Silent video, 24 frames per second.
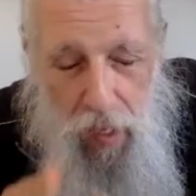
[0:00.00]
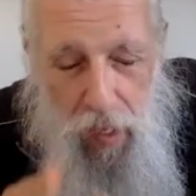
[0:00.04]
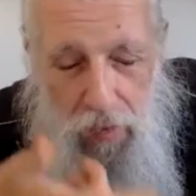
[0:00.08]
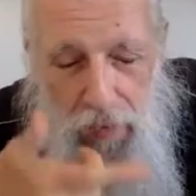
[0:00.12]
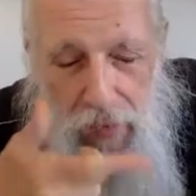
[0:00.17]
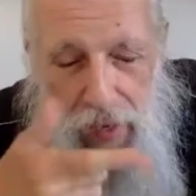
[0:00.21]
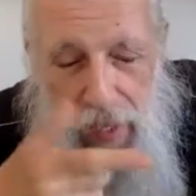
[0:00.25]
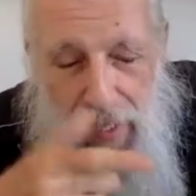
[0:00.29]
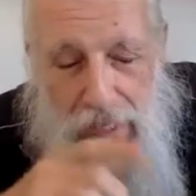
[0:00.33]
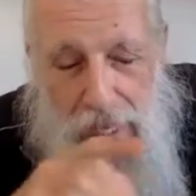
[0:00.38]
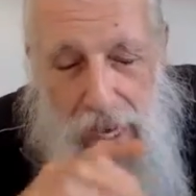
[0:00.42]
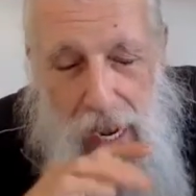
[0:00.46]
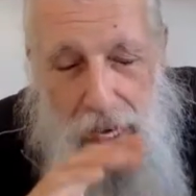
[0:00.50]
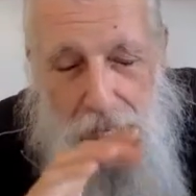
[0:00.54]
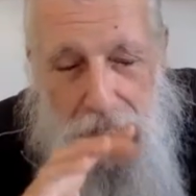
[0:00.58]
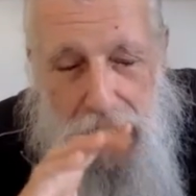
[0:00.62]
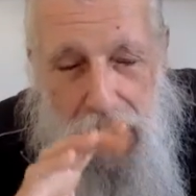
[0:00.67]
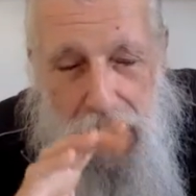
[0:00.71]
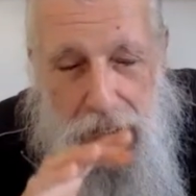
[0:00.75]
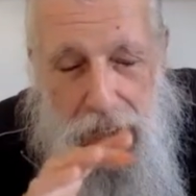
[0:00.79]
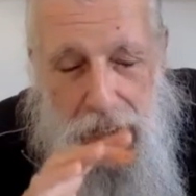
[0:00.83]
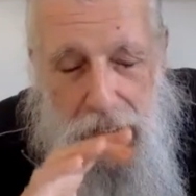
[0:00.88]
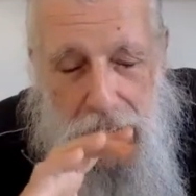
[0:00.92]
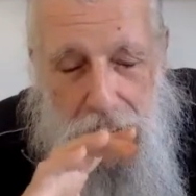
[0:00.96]

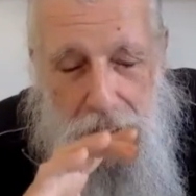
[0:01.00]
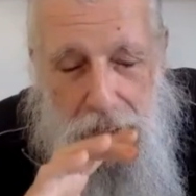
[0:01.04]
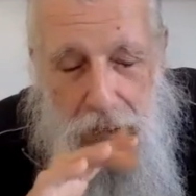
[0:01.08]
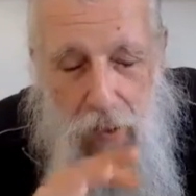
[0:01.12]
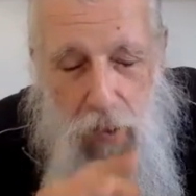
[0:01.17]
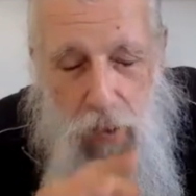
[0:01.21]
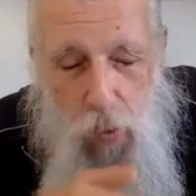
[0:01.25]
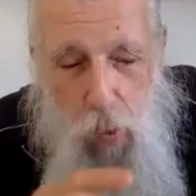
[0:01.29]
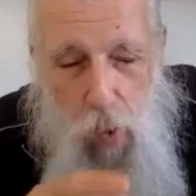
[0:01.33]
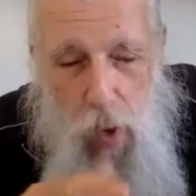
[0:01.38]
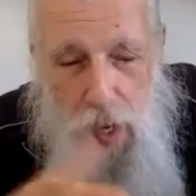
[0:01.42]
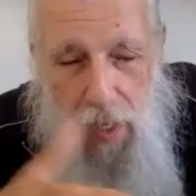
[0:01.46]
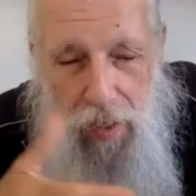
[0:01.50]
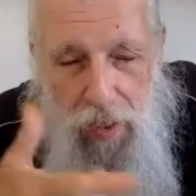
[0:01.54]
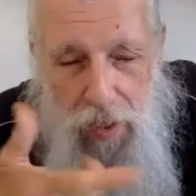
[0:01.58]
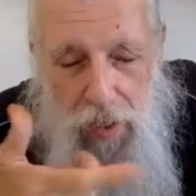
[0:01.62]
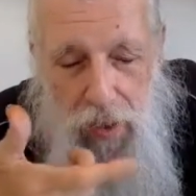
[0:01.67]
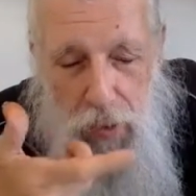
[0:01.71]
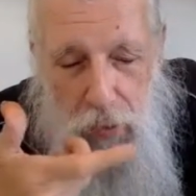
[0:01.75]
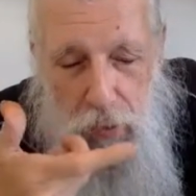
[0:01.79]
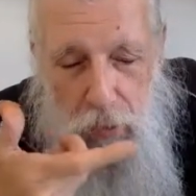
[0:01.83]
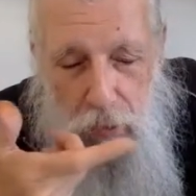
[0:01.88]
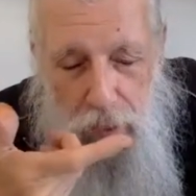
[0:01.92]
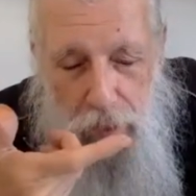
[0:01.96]
Vedanta wants
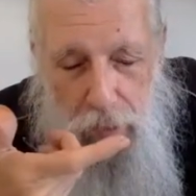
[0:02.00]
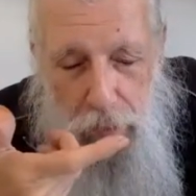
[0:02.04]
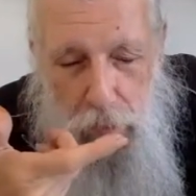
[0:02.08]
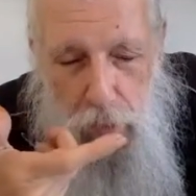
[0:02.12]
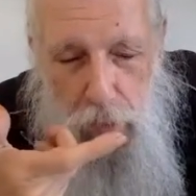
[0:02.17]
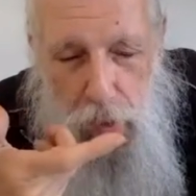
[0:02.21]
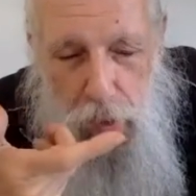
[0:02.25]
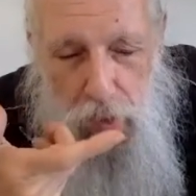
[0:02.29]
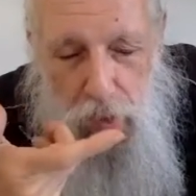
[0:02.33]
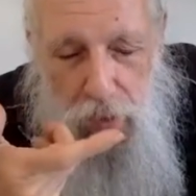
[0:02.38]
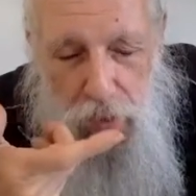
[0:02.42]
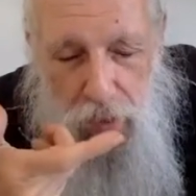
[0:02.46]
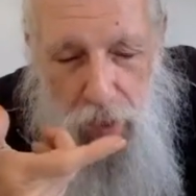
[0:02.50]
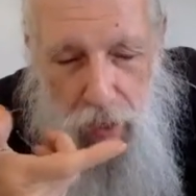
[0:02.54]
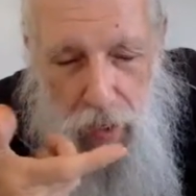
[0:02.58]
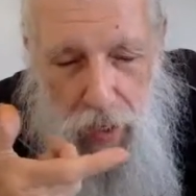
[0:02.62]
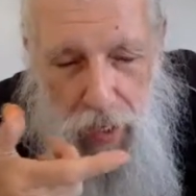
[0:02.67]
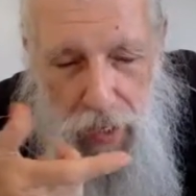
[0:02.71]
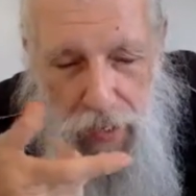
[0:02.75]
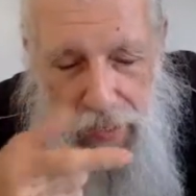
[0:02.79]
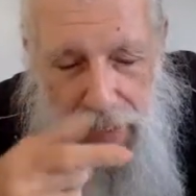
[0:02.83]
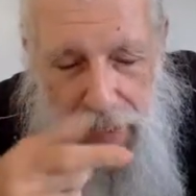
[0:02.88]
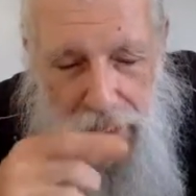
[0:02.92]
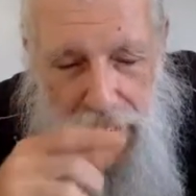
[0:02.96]
to remove our
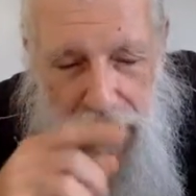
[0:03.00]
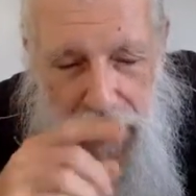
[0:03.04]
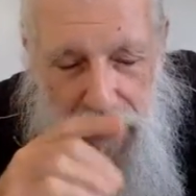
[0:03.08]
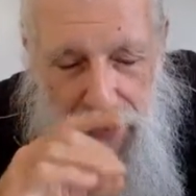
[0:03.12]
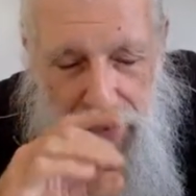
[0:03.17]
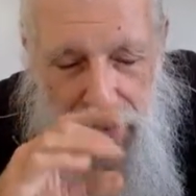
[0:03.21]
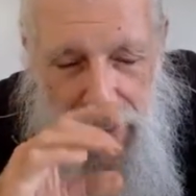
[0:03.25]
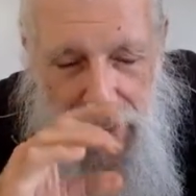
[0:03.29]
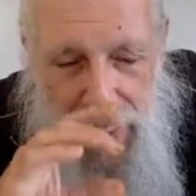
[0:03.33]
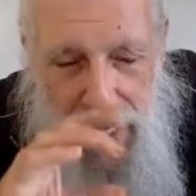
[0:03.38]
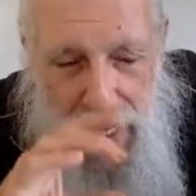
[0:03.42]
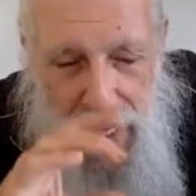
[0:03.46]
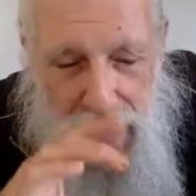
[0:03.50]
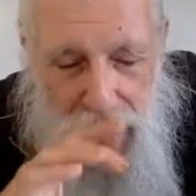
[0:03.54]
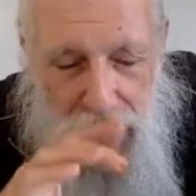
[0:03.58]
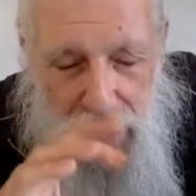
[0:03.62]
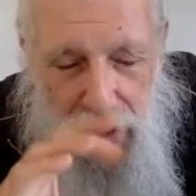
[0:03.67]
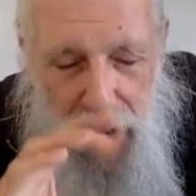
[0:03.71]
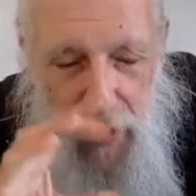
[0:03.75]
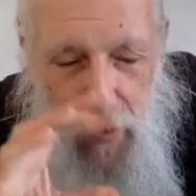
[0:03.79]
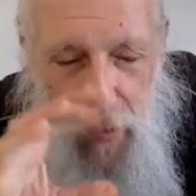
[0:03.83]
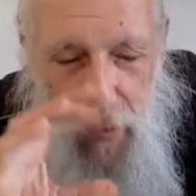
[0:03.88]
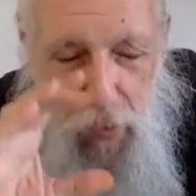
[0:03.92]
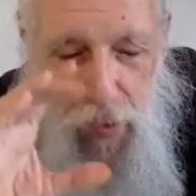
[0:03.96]

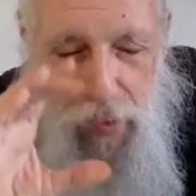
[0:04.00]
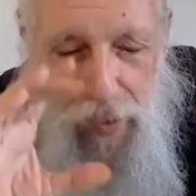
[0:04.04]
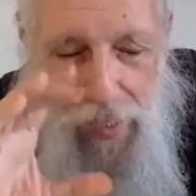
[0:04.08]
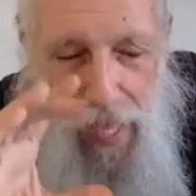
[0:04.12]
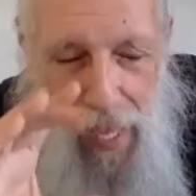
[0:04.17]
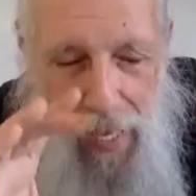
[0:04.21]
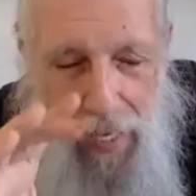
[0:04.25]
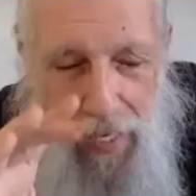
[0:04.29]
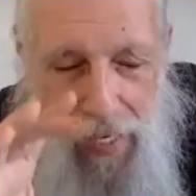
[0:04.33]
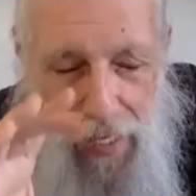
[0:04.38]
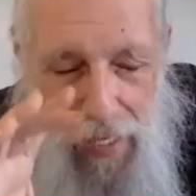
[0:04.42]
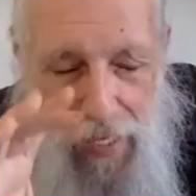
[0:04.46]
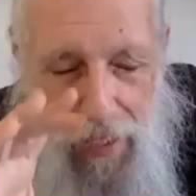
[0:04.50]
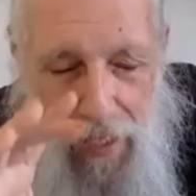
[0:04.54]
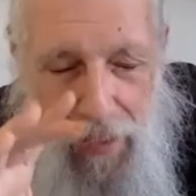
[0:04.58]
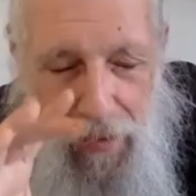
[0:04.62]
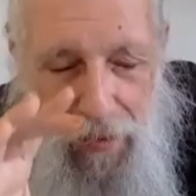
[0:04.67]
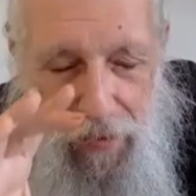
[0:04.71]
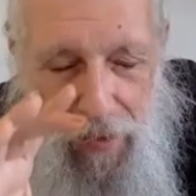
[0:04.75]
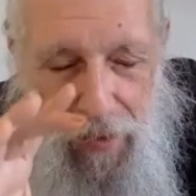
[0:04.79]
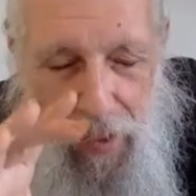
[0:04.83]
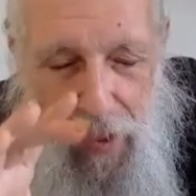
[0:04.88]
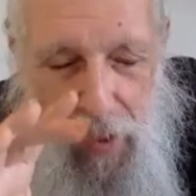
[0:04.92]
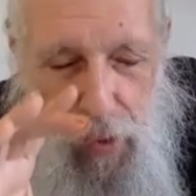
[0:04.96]
identification with that
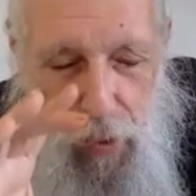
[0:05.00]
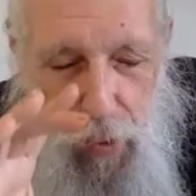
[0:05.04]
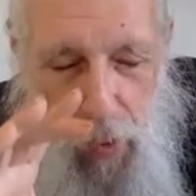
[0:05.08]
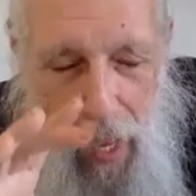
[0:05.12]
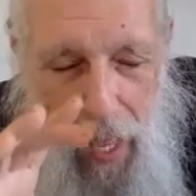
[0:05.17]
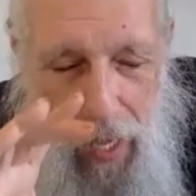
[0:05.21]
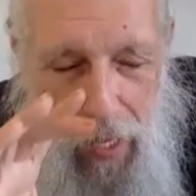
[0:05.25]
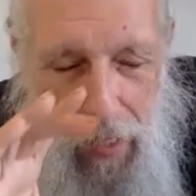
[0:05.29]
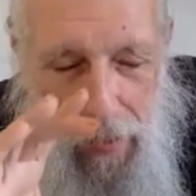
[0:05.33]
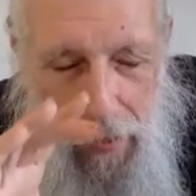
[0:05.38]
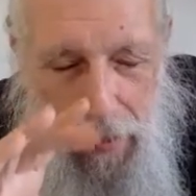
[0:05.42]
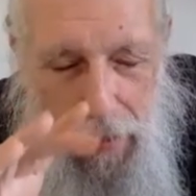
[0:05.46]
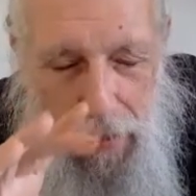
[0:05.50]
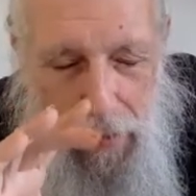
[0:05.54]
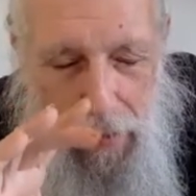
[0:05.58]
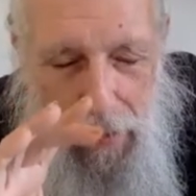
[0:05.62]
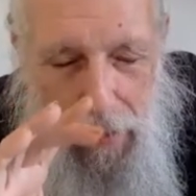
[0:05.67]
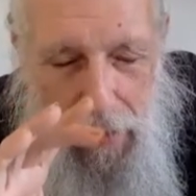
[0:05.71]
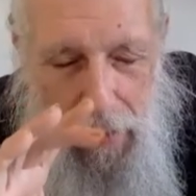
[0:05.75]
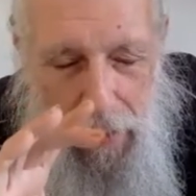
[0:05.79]
individuality.